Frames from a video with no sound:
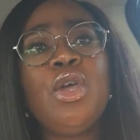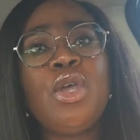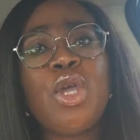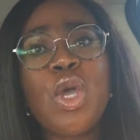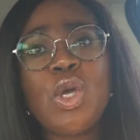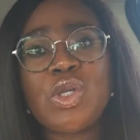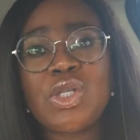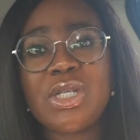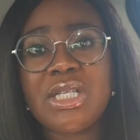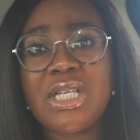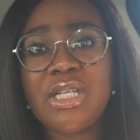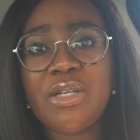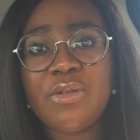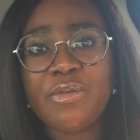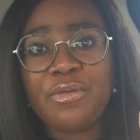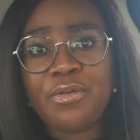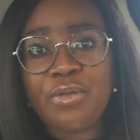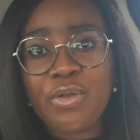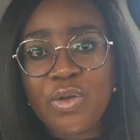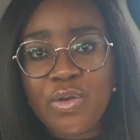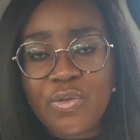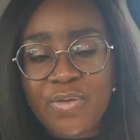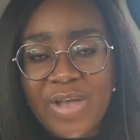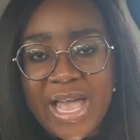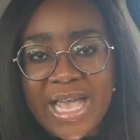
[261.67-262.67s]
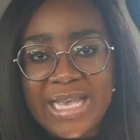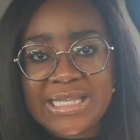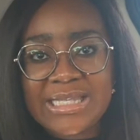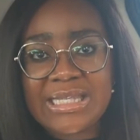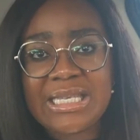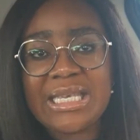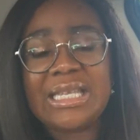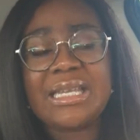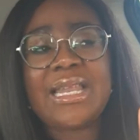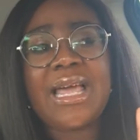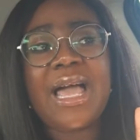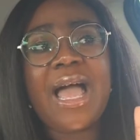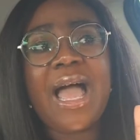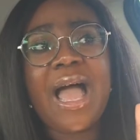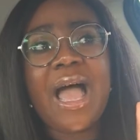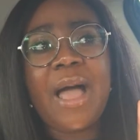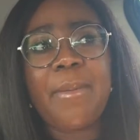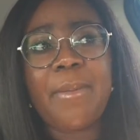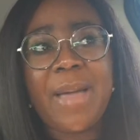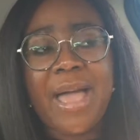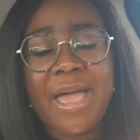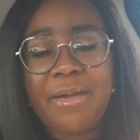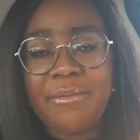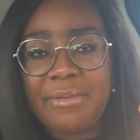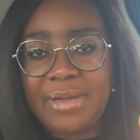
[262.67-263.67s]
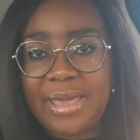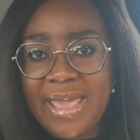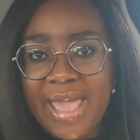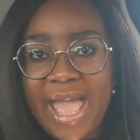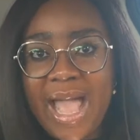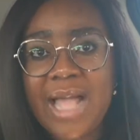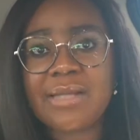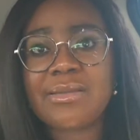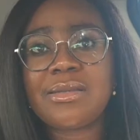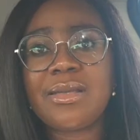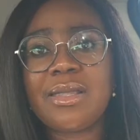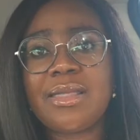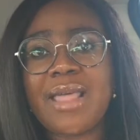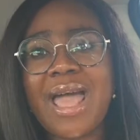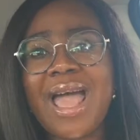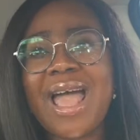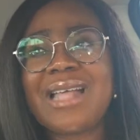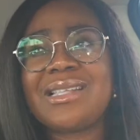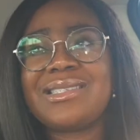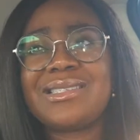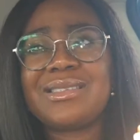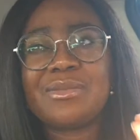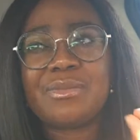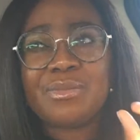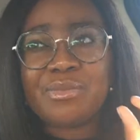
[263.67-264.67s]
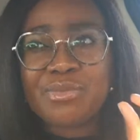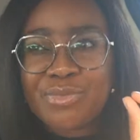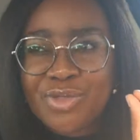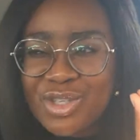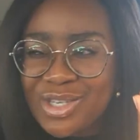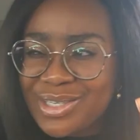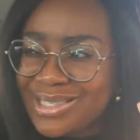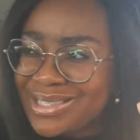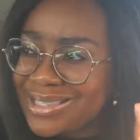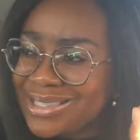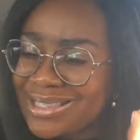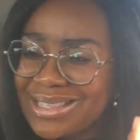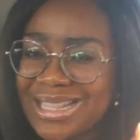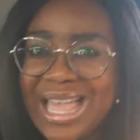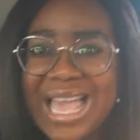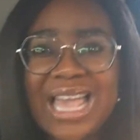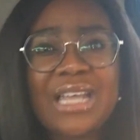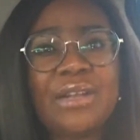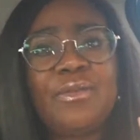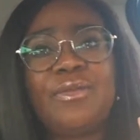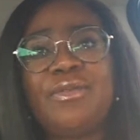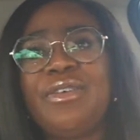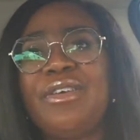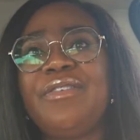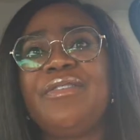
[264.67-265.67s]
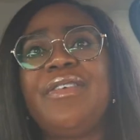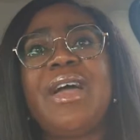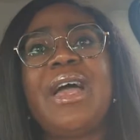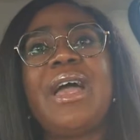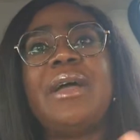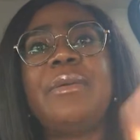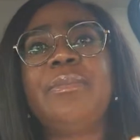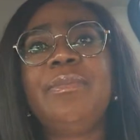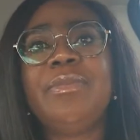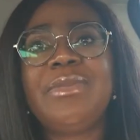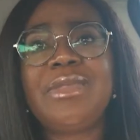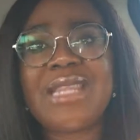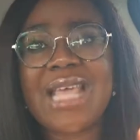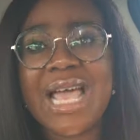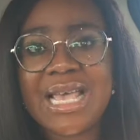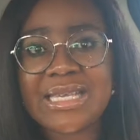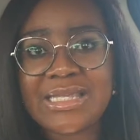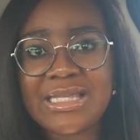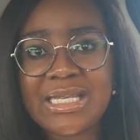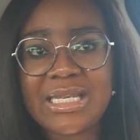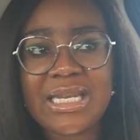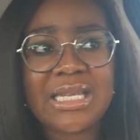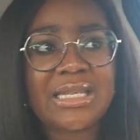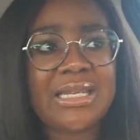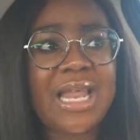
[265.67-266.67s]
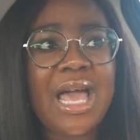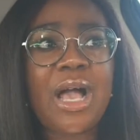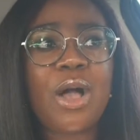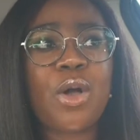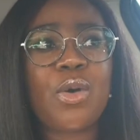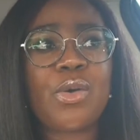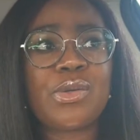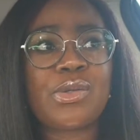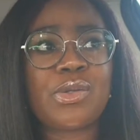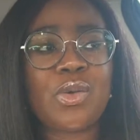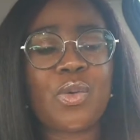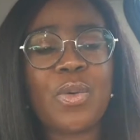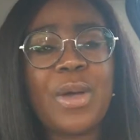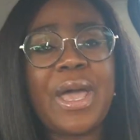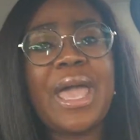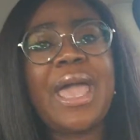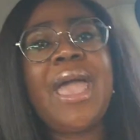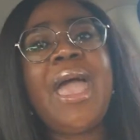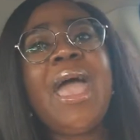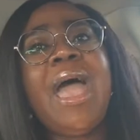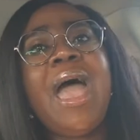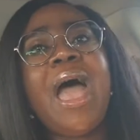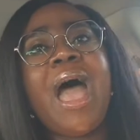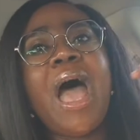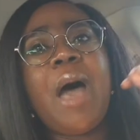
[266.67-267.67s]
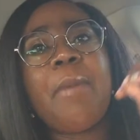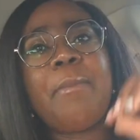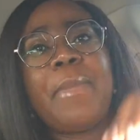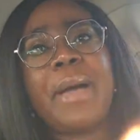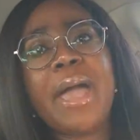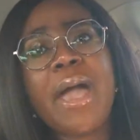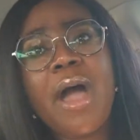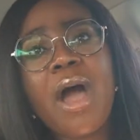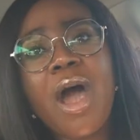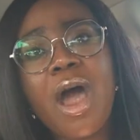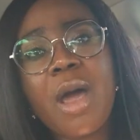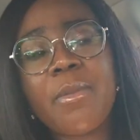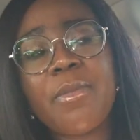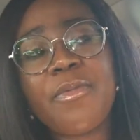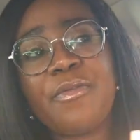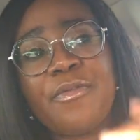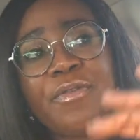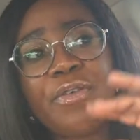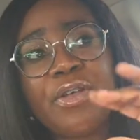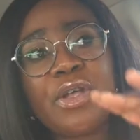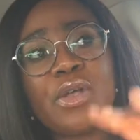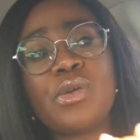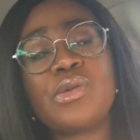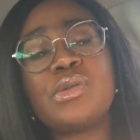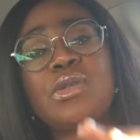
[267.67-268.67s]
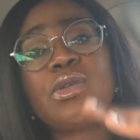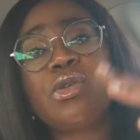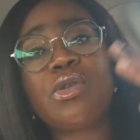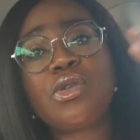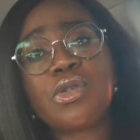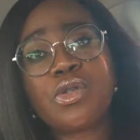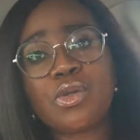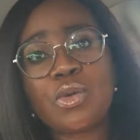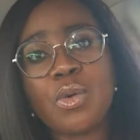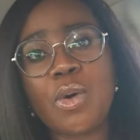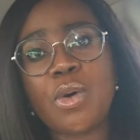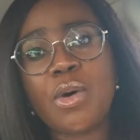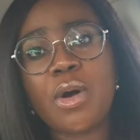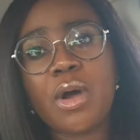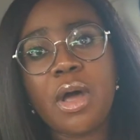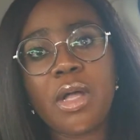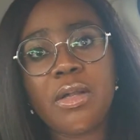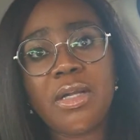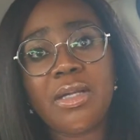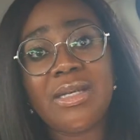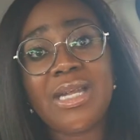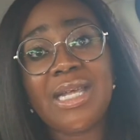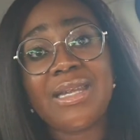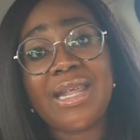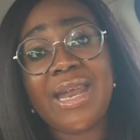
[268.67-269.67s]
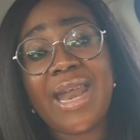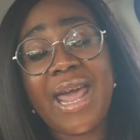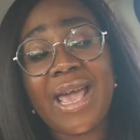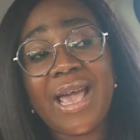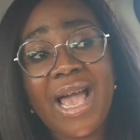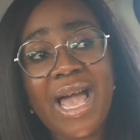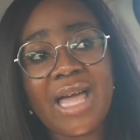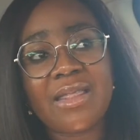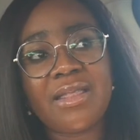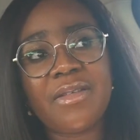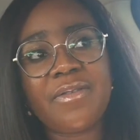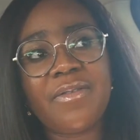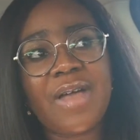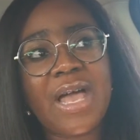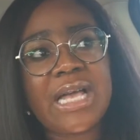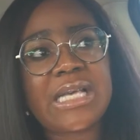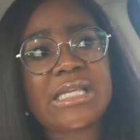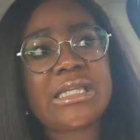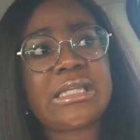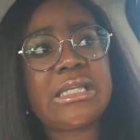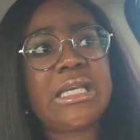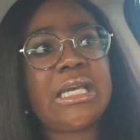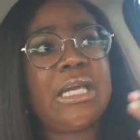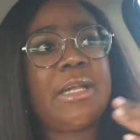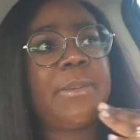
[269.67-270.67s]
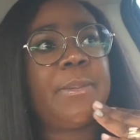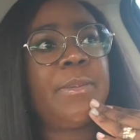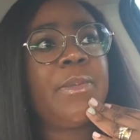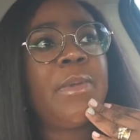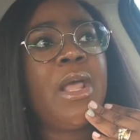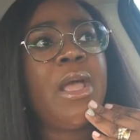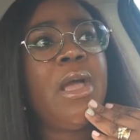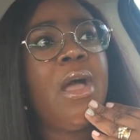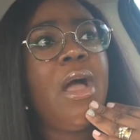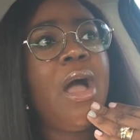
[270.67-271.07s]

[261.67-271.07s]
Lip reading: Usually the flu vaccine, I react to that. Just slight fever. That's it. And that goes away. And my arm feels sore on the day that I got the vaccine.